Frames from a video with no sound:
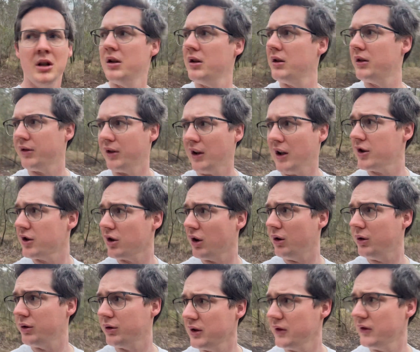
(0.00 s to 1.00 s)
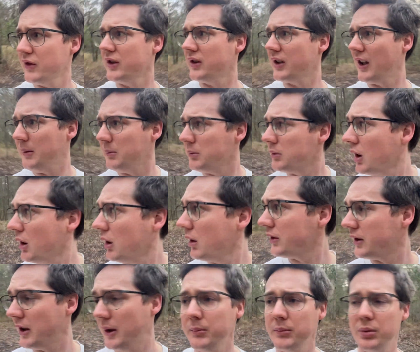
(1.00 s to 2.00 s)
threshold or even
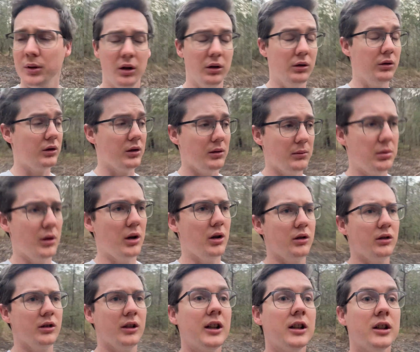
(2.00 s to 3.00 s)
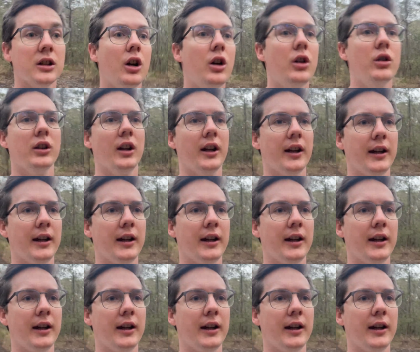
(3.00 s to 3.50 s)
tempo component, let alone like